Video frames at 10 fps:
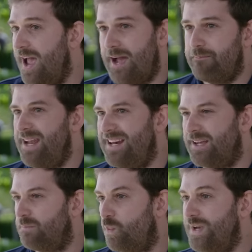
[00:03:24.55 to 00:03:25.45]
and
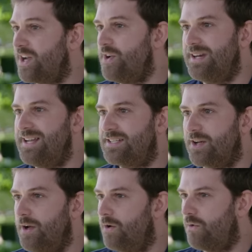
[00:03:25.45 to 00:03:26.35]
meaning we don't need
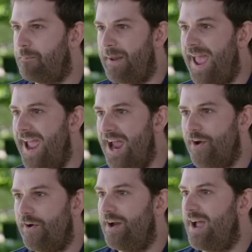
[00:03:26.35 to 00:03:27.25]
to
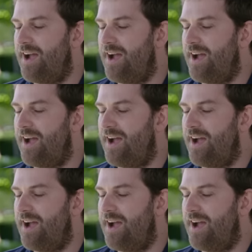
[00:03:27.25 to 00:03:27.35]
repair